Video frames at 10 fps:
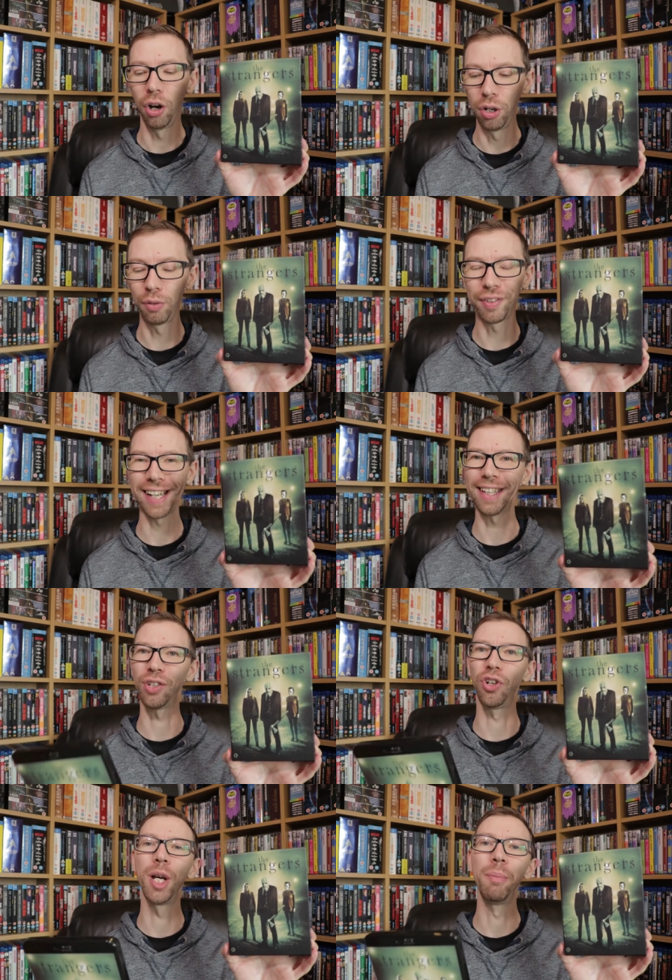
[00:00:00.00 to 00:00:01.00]
I loved it at the
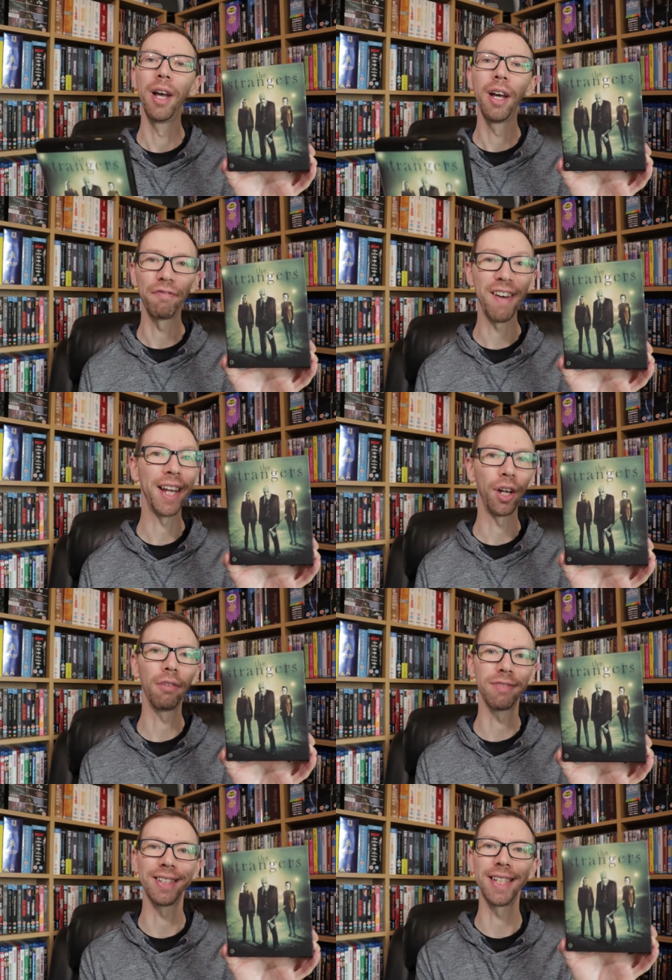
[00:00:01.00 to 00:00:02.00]
time. Fan
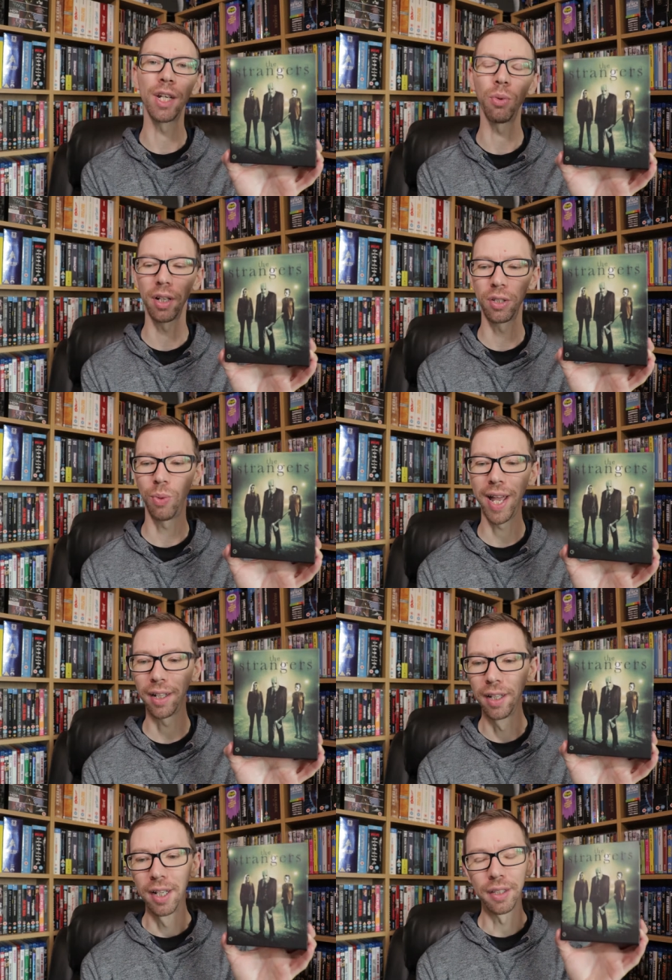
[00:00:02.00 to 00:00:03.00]
of the sequel as
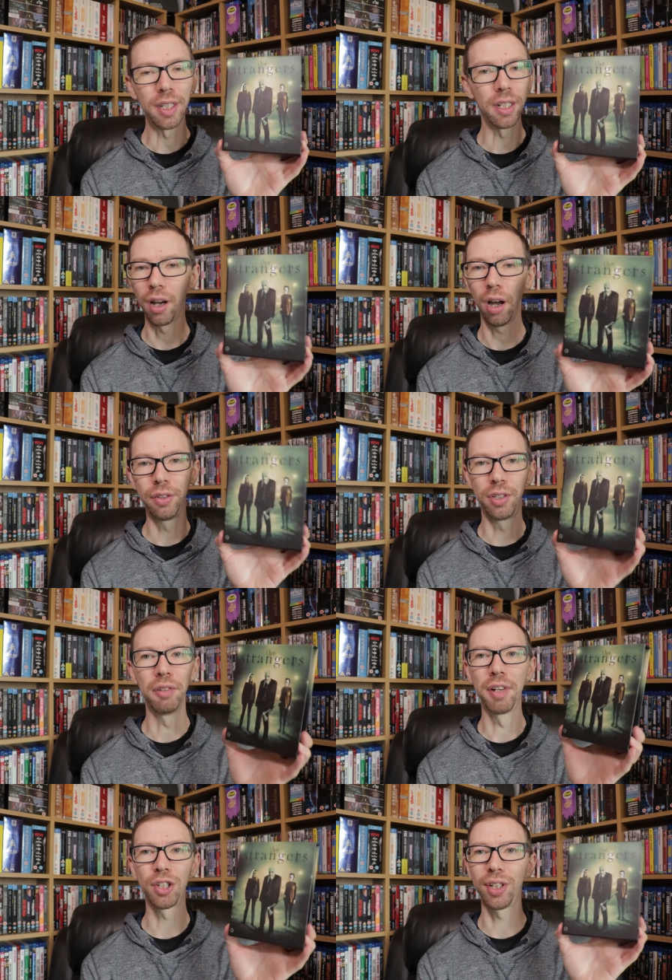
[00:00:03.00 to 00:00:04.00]
well. The
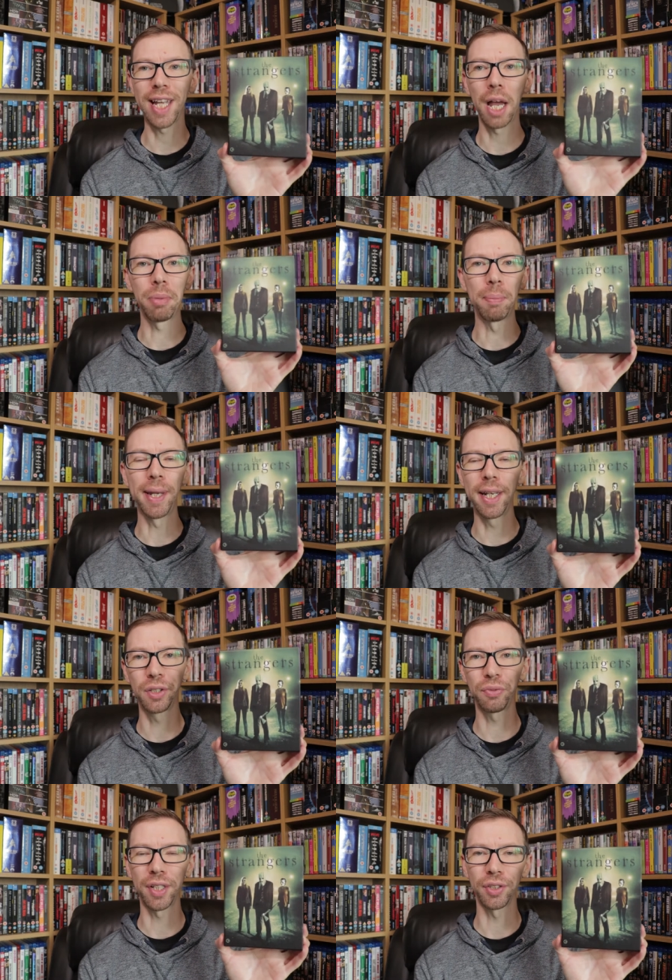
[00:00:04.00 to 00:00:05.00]
original can't be beaten
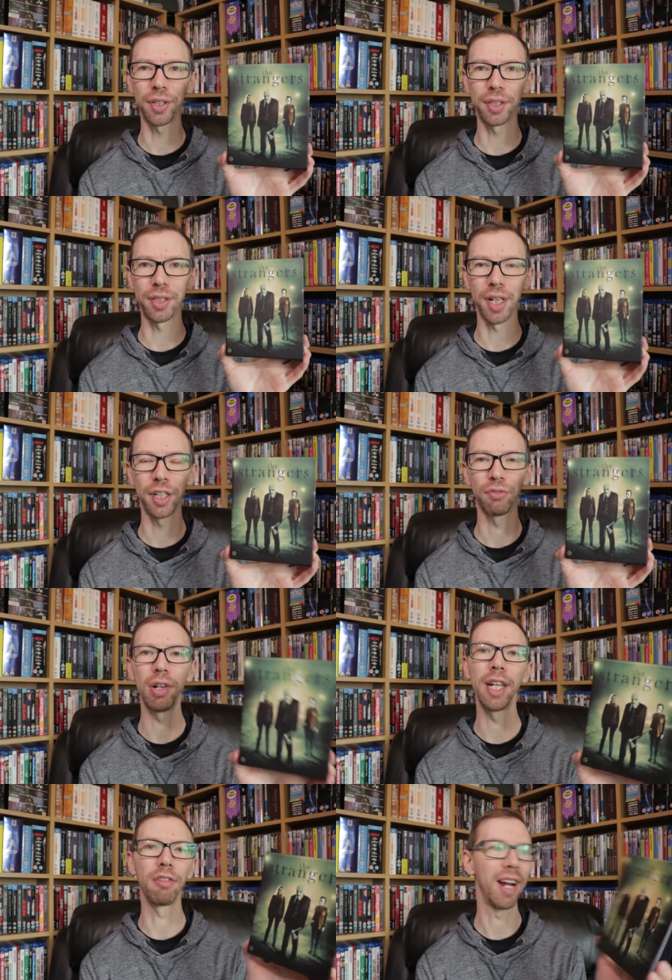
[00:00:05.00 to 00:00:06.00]
as far as I'm concerned. It's
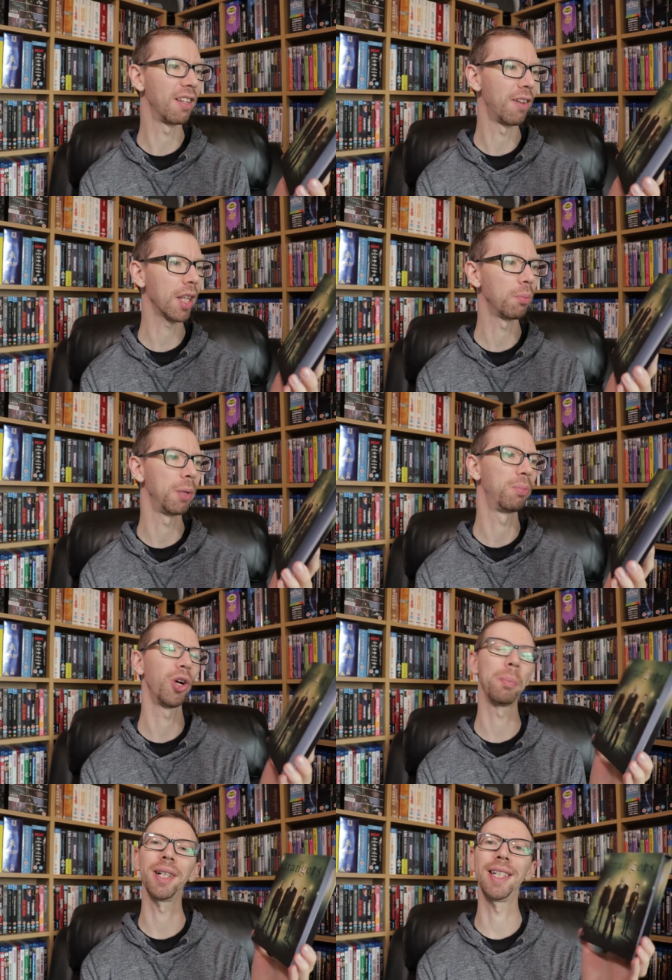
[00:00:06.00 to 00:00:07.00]
really great. Directed by
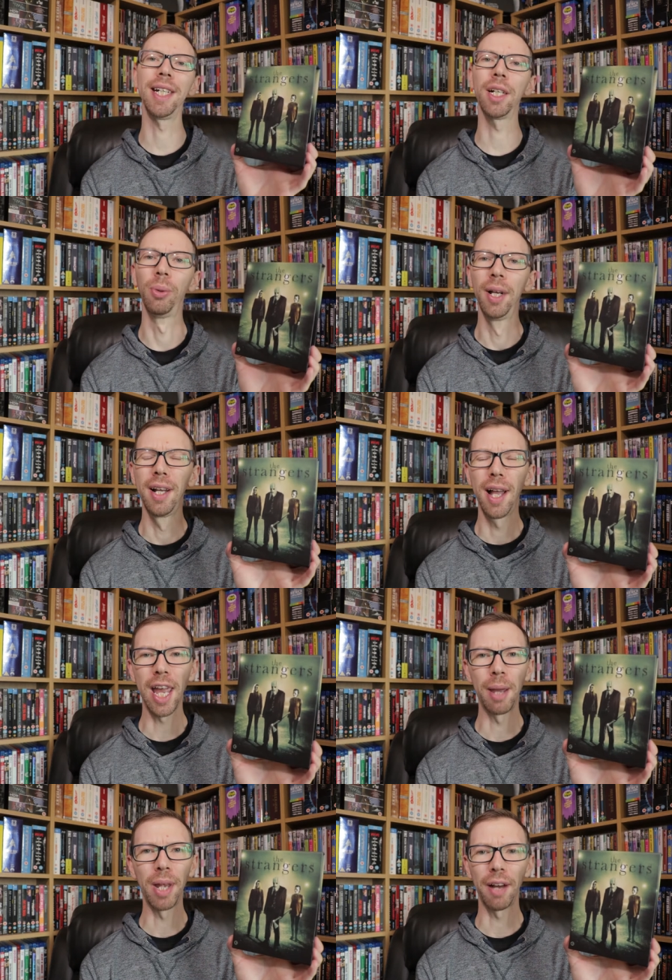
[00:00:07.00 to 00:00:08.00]
Brian Bertino.
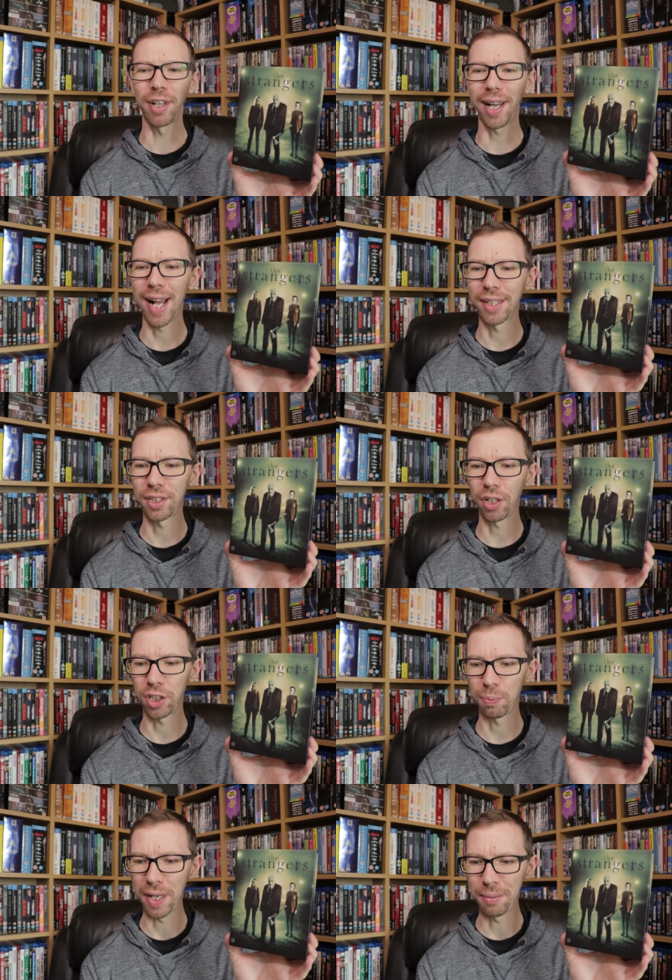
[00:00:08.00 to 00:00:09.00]
You have your cast.
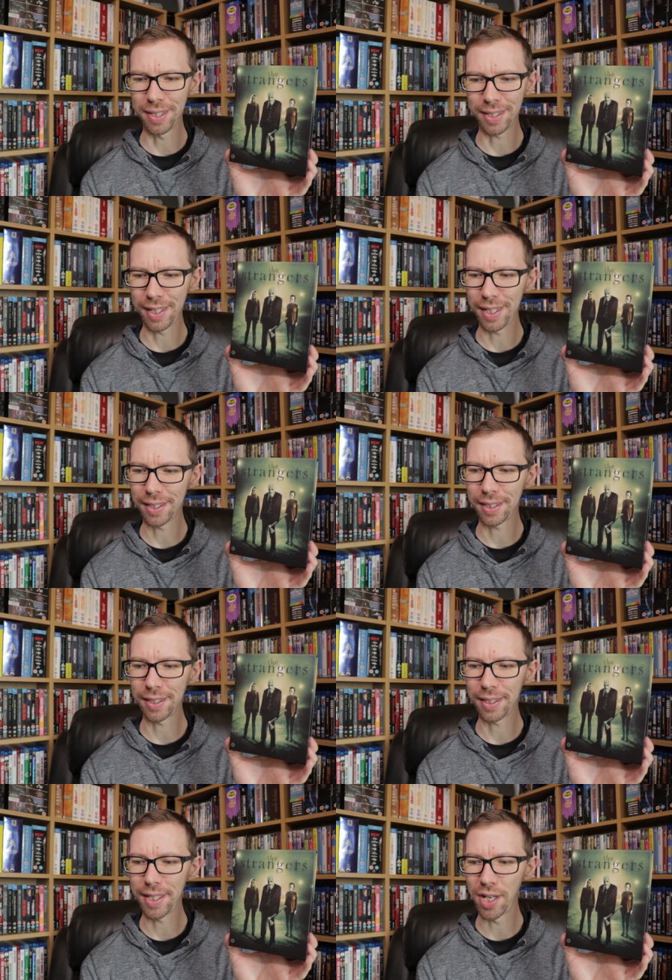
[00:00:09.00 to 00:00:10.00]
Scott Speedman's in this,
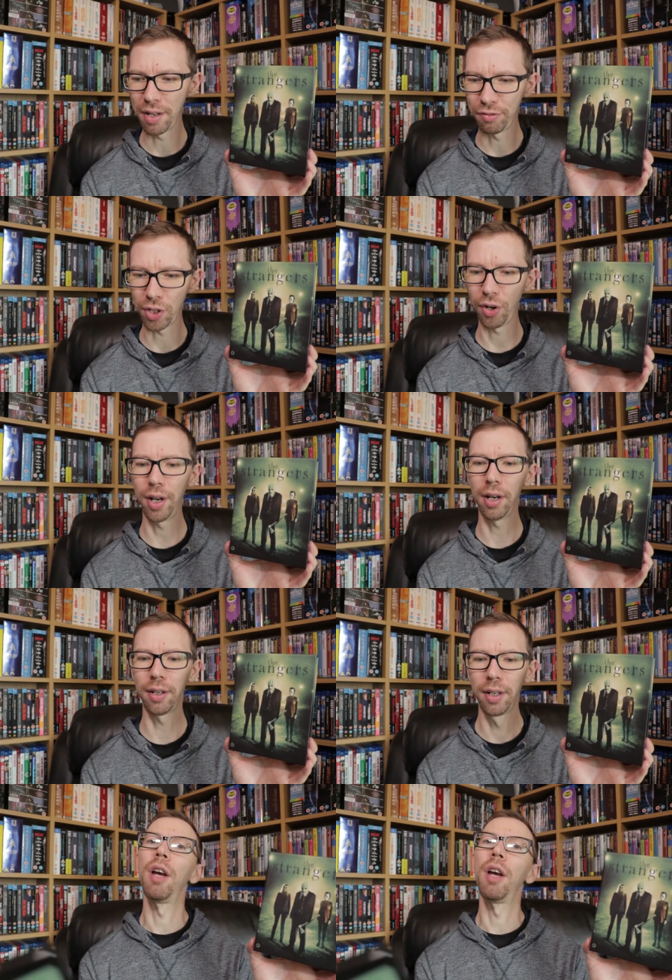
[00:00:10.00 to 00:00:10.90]
isn't he? Liv Tyler.